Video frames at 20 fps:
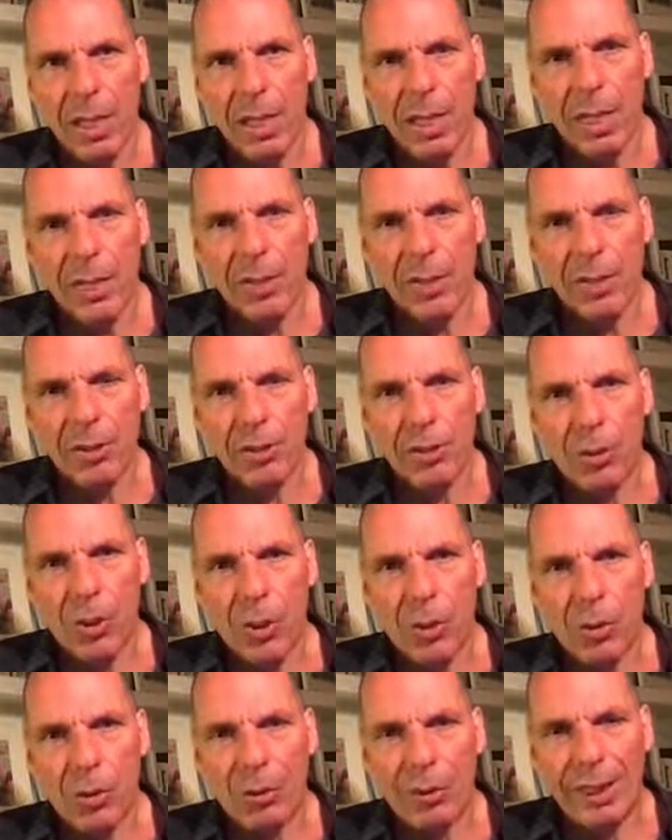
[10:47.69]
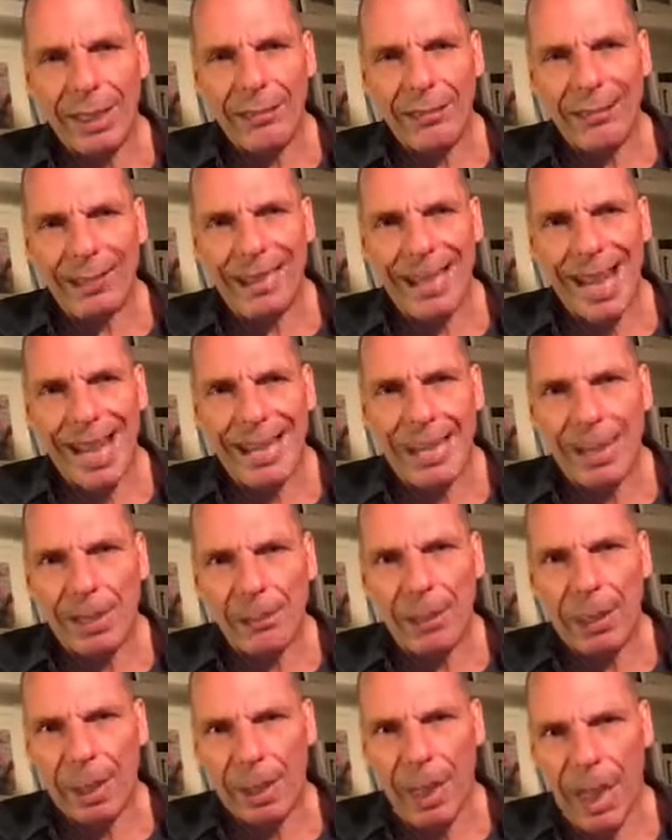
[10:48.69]
There is not even a
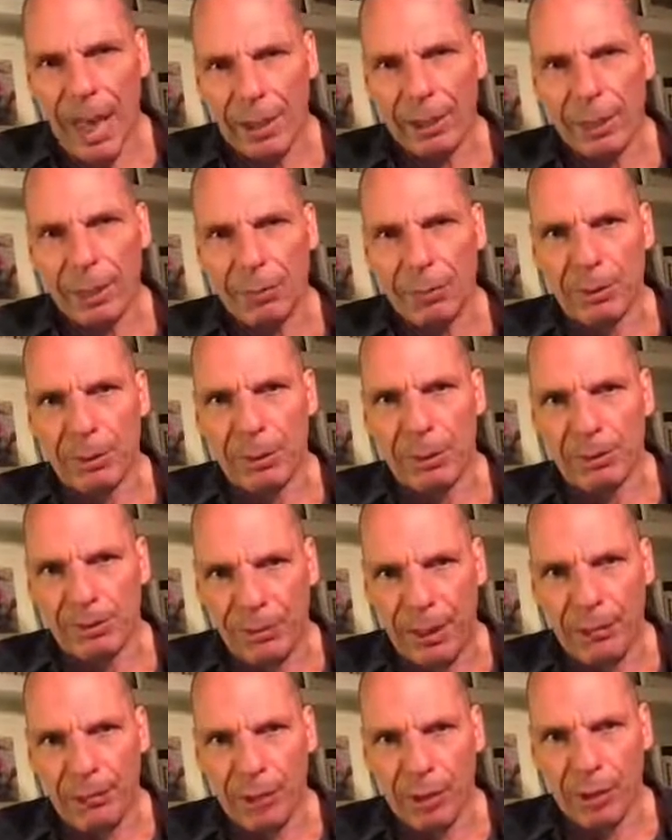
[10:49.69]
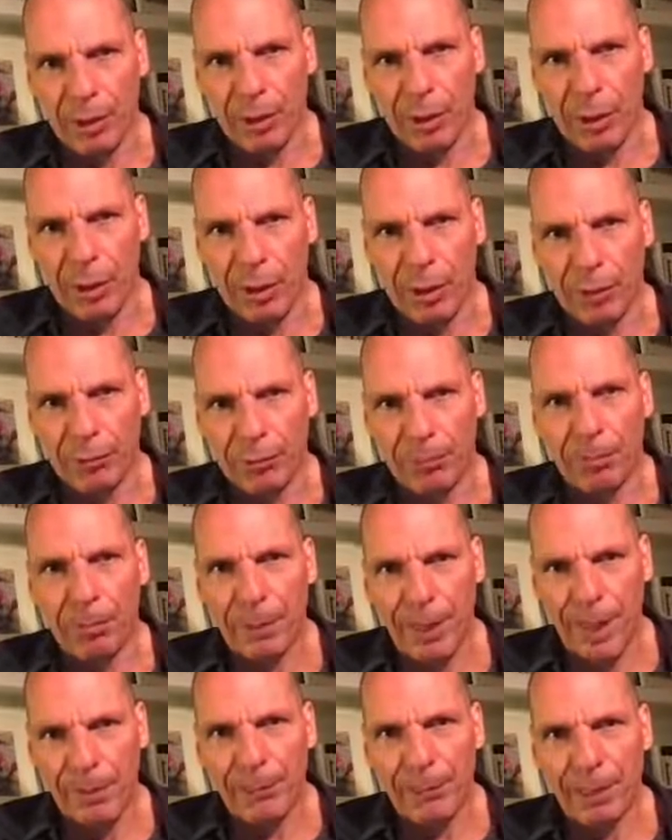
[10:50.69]
liberal argument in favor of
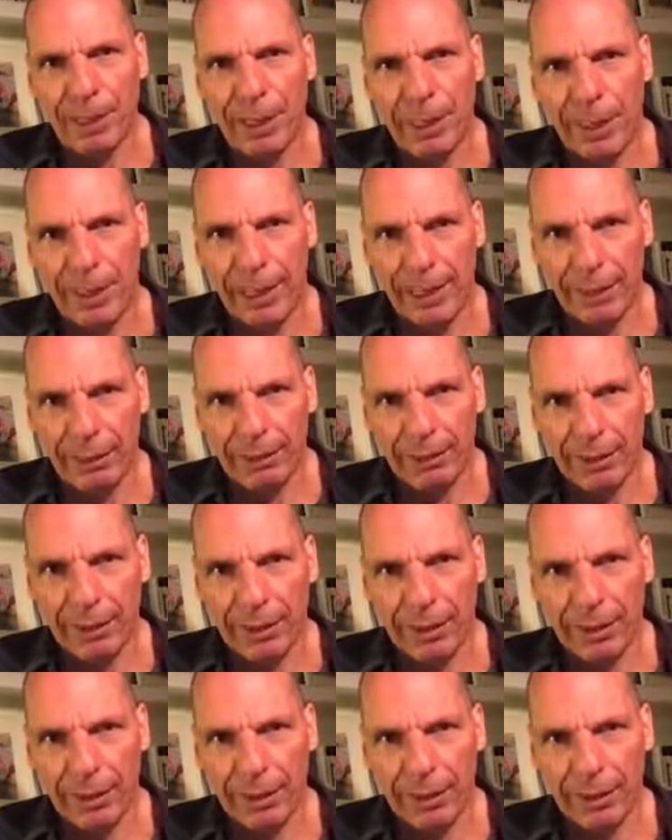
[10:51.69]
private health